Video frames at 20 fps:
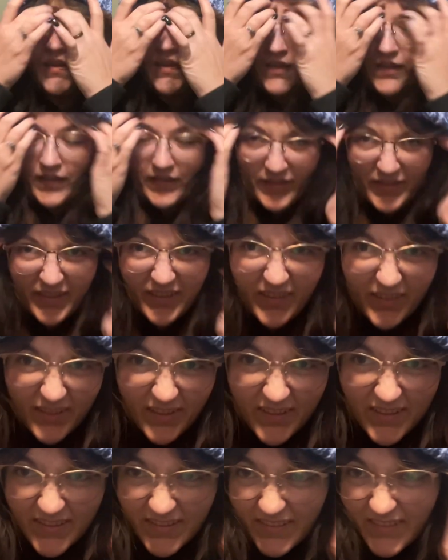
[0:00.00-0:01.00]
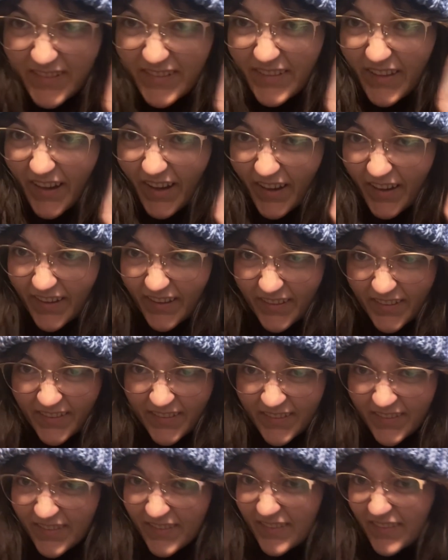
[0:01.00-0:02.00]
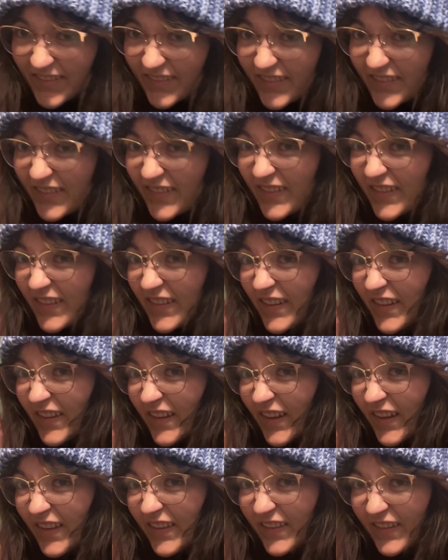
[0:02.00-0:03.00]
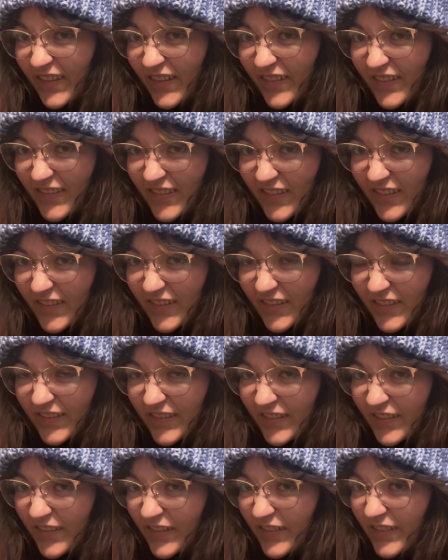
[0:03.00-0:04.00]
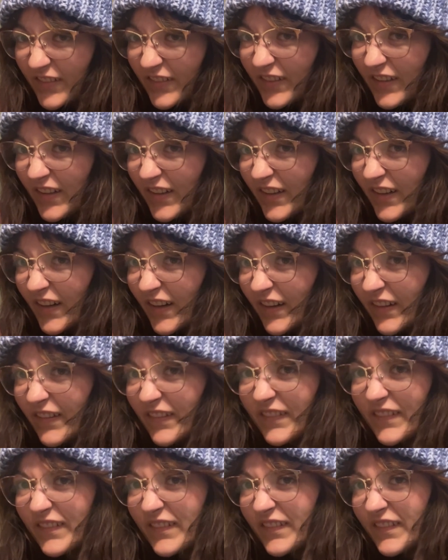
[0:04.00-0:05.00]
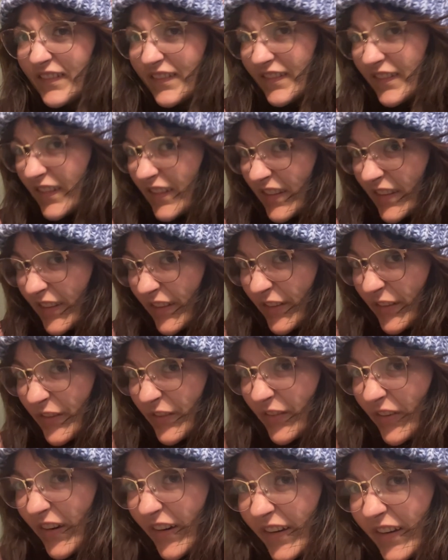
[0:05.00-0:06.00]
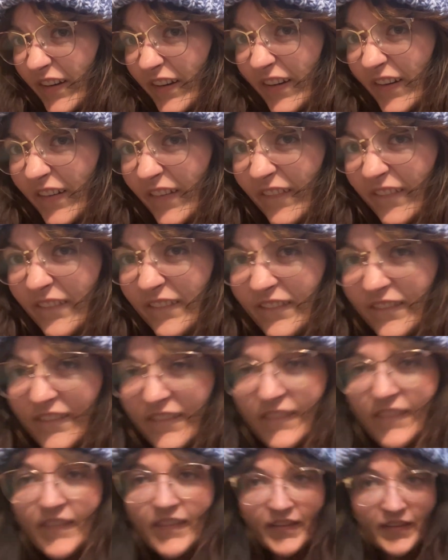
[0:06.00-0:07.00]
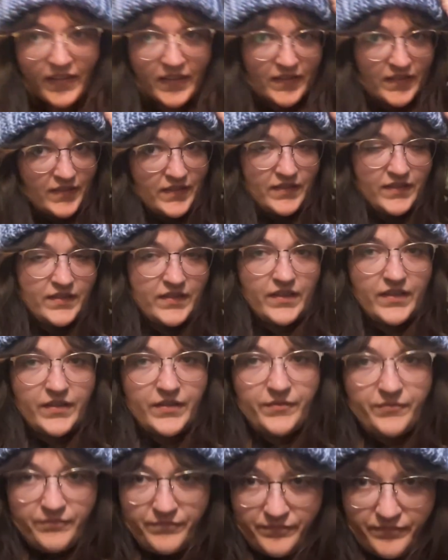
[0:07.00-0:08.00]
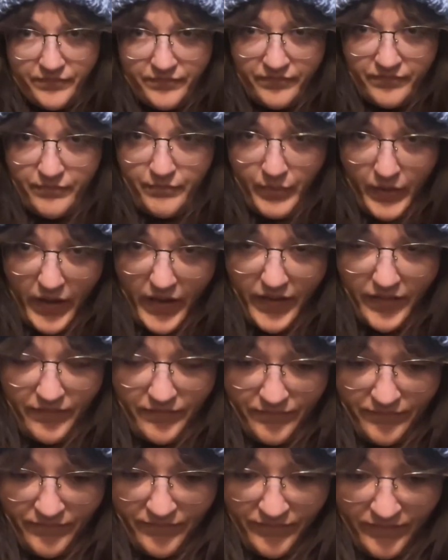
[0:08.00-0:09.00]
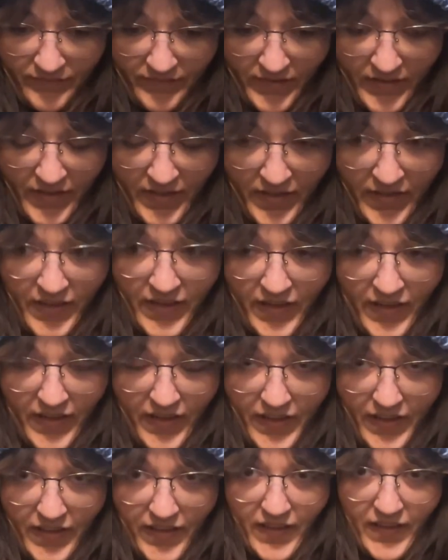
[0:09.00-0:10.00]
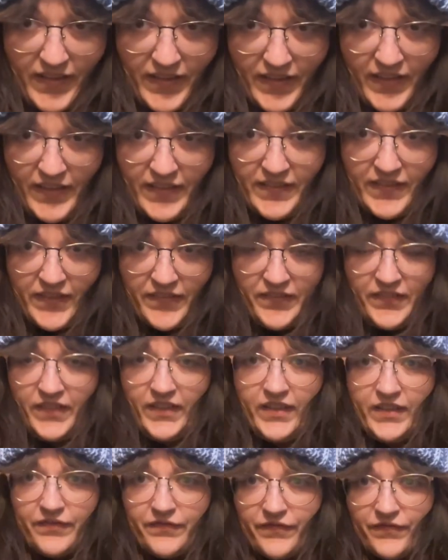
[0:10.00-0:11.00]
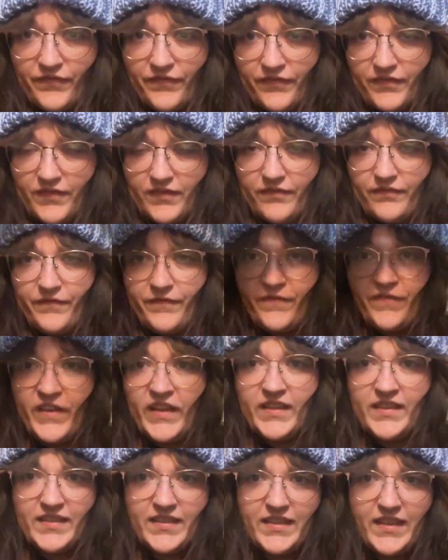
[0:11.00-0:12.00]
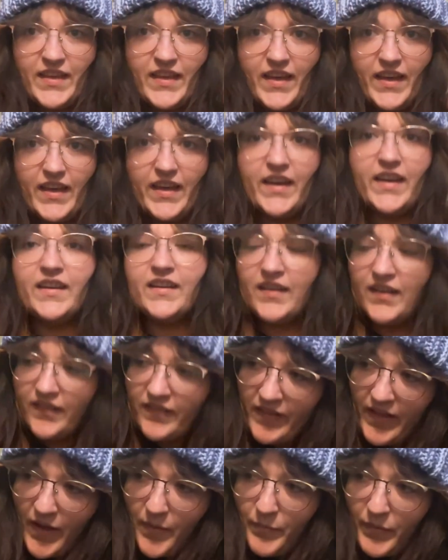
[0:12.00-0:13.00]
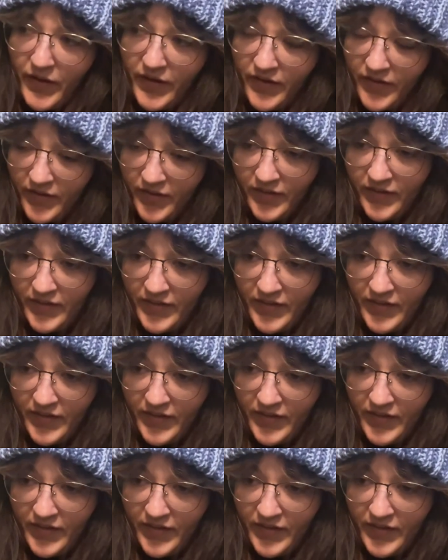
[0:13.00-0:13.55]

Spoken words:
I think it looks nice. I think I was a little too loose right here. So, but it definitely fits the head a lot better.